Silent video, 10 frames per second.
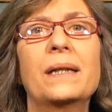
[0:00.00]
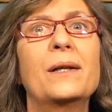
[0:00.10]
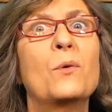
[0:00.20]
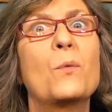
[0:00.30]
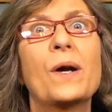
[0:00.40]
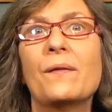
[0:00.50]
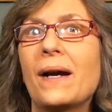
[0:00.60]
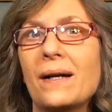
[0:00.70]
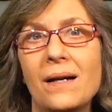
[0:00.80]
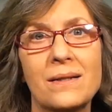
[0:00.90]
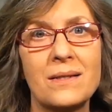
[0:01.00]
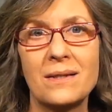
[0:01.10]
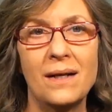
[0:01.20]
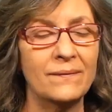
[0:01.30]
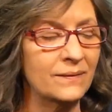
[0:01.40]
I don't wear that kind of
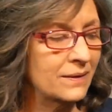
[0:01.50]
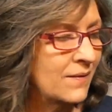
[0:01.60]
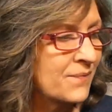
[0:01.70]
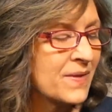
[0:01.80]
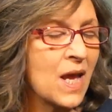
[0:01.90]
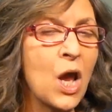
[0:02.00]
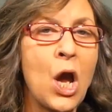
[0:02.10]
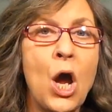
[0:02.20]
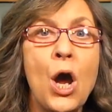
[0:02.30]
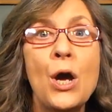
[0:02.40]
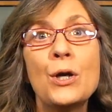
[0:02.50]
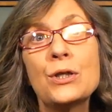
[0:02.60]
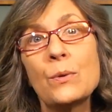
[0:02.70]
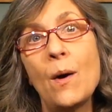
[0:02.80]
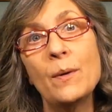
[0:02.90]
stuff.
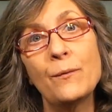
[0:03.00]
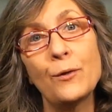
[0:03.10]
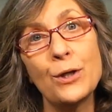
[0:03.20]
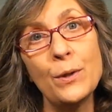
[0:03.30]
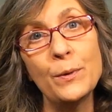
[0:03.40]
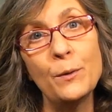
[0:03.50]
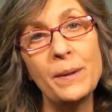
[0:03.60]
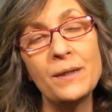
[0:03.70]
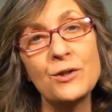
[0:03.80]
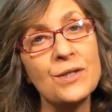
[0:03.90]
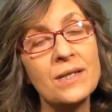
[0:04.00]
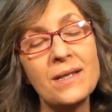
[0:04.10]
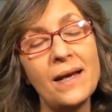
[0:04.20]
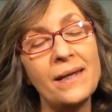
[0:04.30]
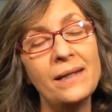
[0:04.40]
So I'll be for you. It'll be just a
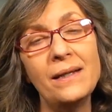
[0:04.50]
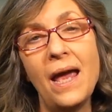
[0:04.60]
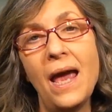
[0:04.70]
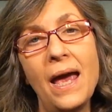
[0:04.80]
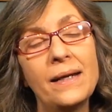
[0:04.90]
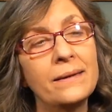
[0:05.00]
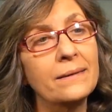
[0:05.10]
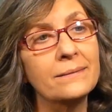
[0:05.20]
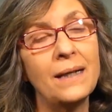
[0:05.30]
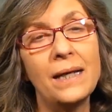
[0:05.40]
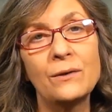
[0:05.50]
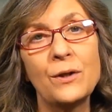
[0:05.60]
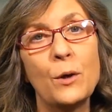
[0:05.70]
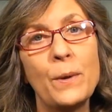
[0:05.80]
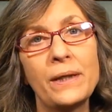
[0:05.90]
second. And I
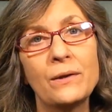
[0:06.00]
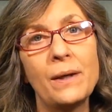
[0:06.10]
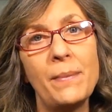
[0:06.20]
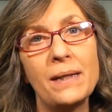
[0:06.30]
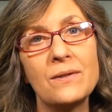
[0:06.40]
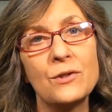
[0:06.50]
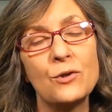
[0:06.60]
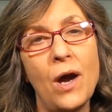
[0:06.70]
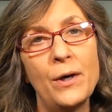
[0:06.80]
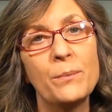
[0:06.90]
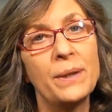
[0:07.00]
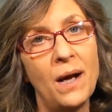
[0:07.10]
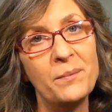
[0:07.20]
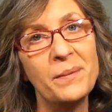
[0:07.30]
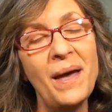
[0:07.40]
don't know when I'll get back to the try on, but
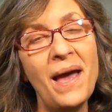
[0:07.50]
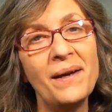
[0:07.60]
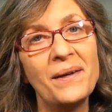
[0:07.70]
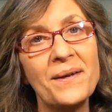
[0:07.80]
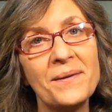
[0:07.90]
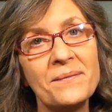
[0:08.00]
I'll be back.